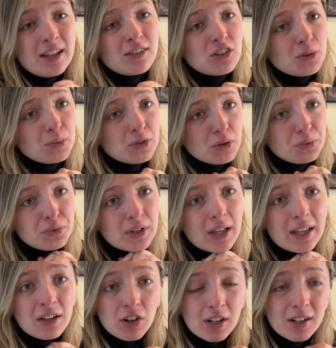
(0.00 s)
in terms of the
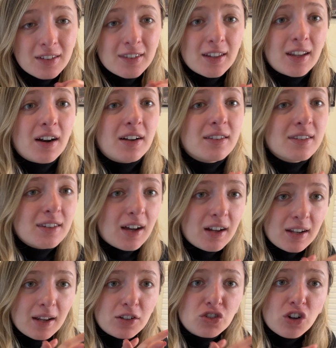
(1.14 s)
ingredients that are inside
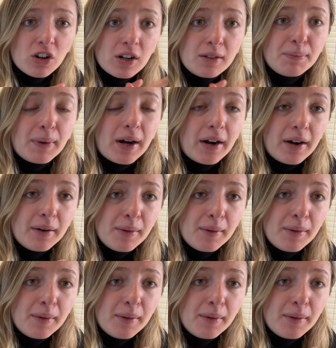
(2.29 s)
that chocolate bar,